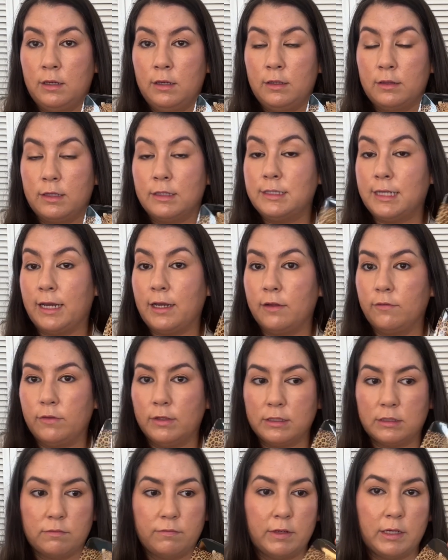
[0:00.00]
the date of
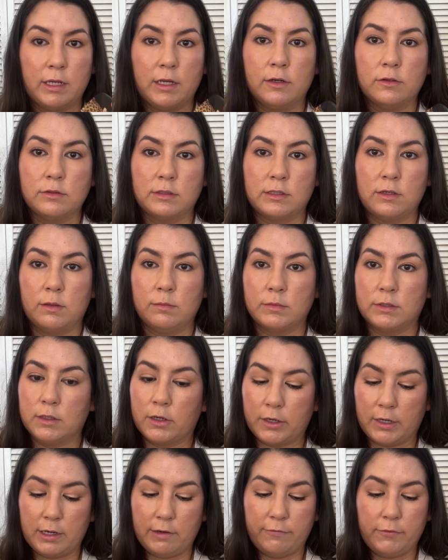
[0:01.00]
this video. So I'm
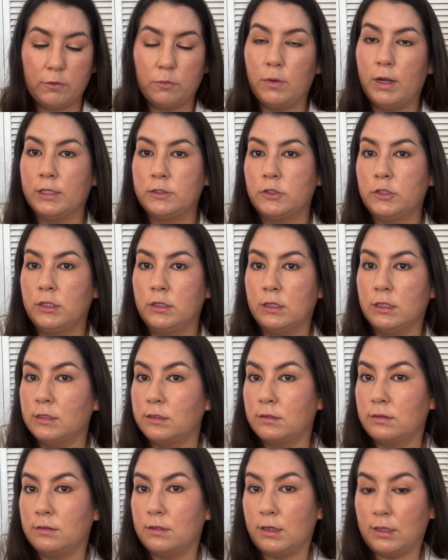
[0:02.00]
sorry if you're watching
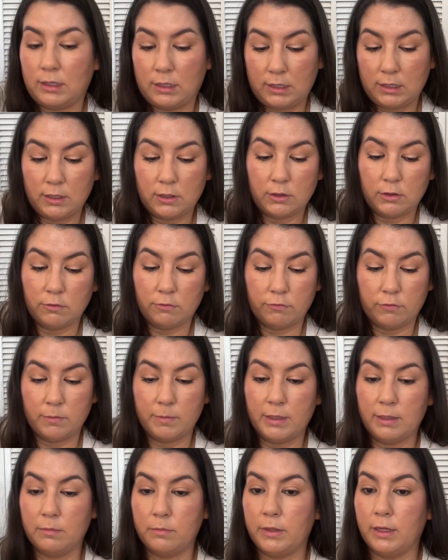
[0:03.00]
this a year from
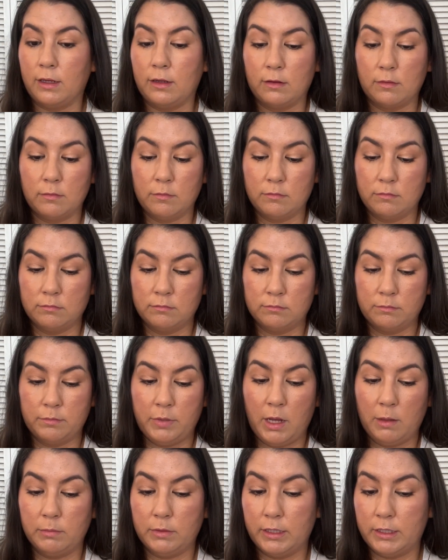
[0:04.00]
it being
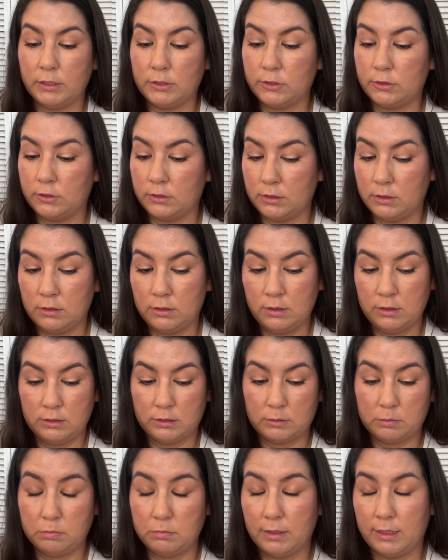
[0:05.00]
published.
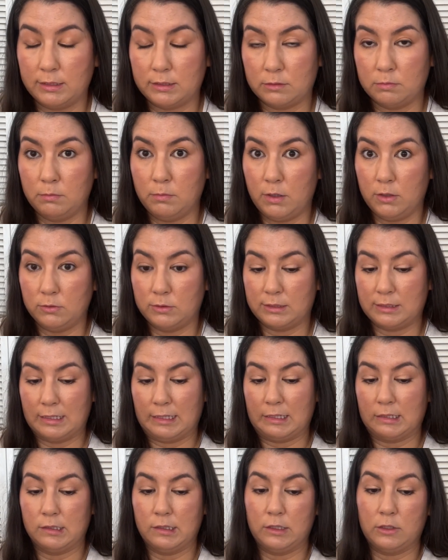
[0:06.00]
It's most
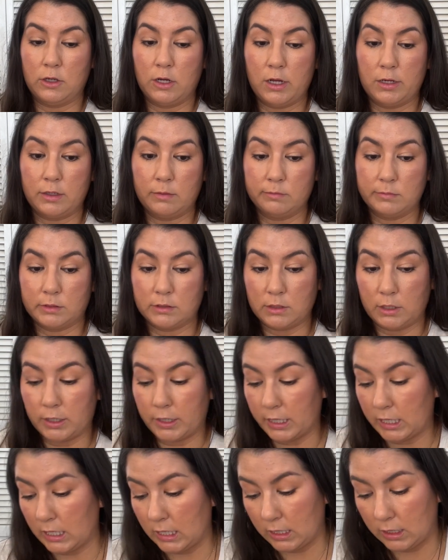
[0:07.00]
likely gone, I'm
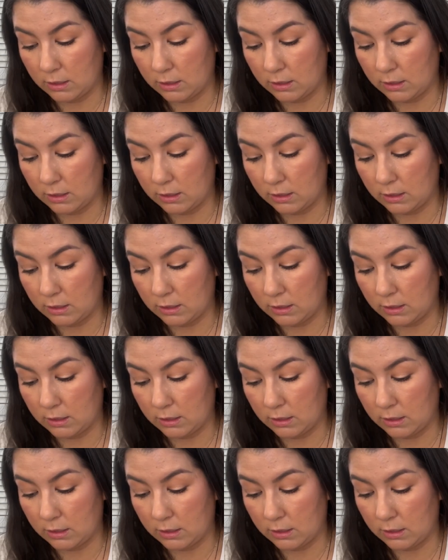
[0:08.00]
sorry.